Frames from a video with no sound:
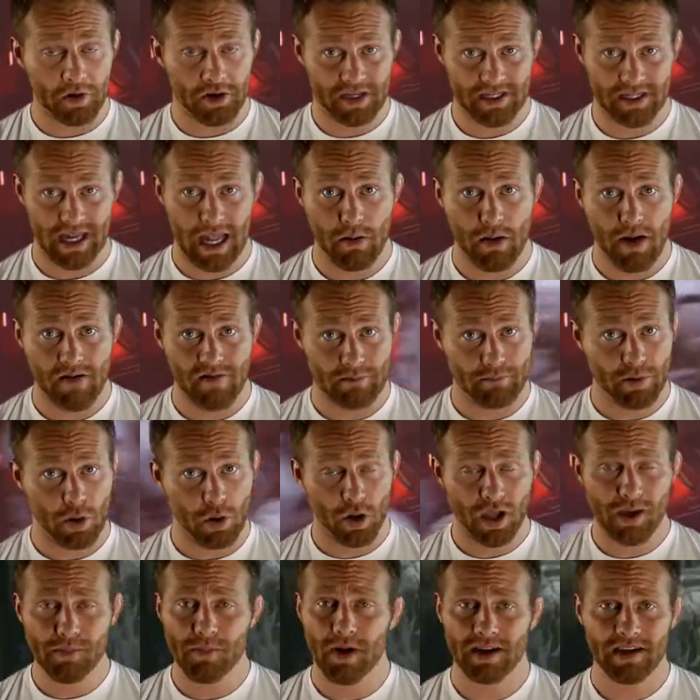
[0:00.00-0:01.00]
stay away from
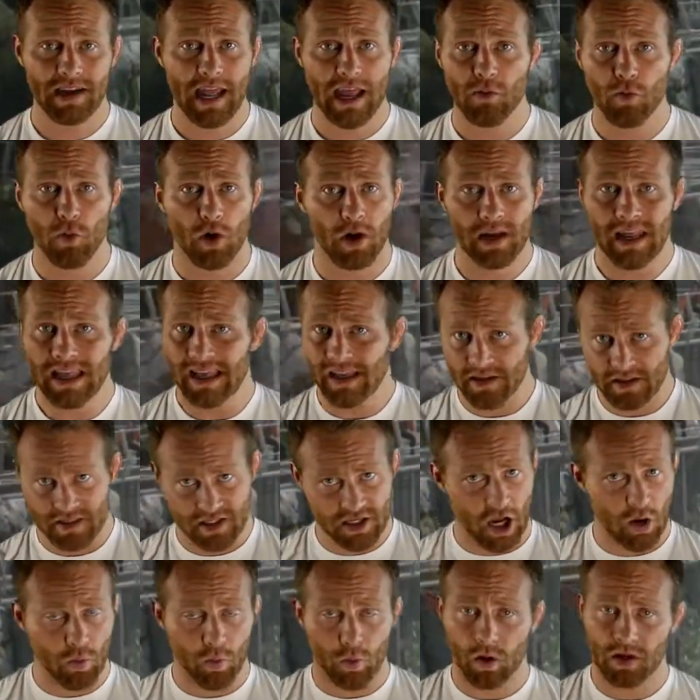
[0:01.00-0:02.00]
Pokemon Day 1,
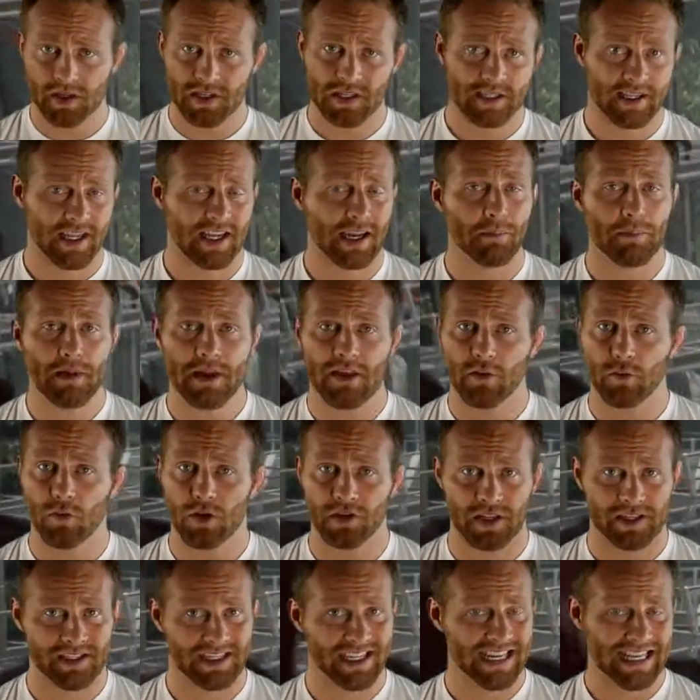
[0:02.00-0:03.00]
Star Wars is going to be the one
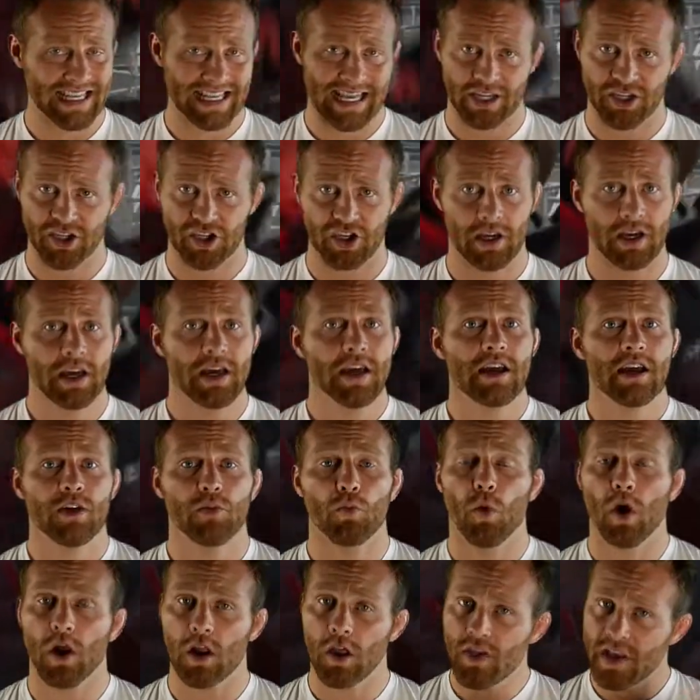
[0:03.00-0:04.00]
that's going to get you.
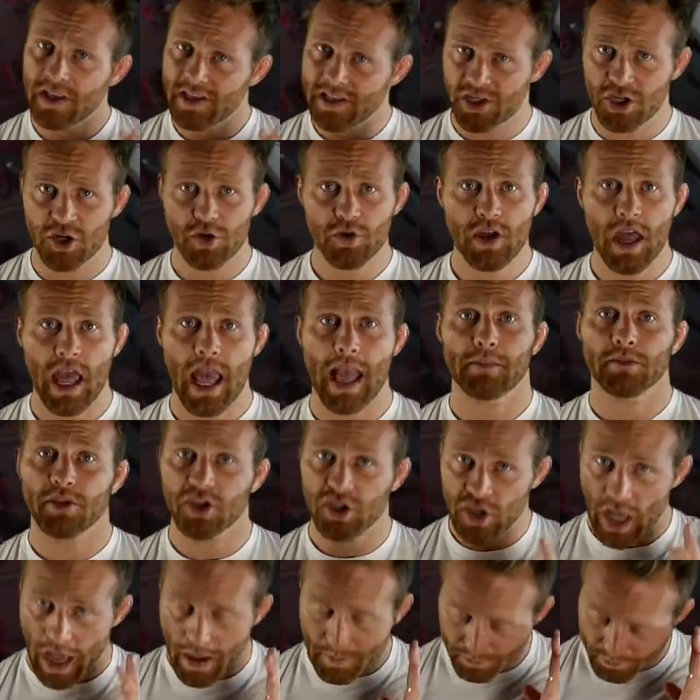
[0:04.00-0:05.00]
One of these two games,
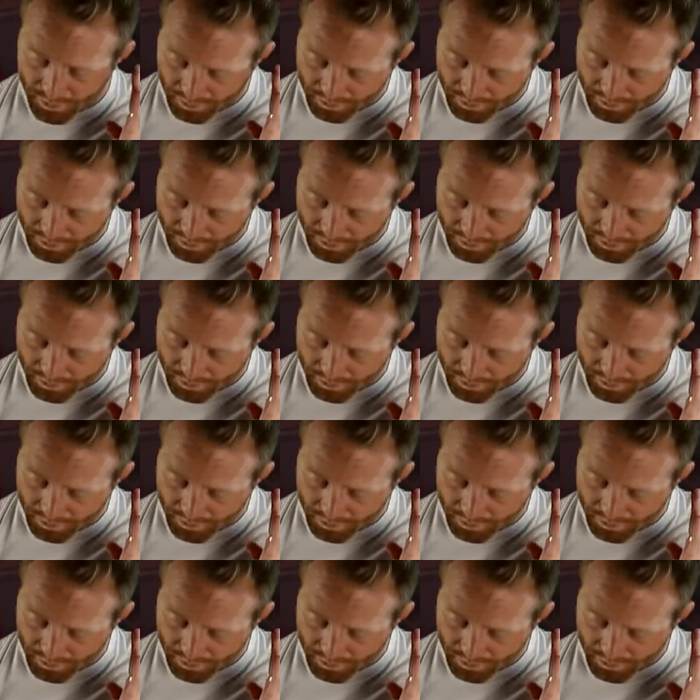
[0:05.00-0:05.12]
I'm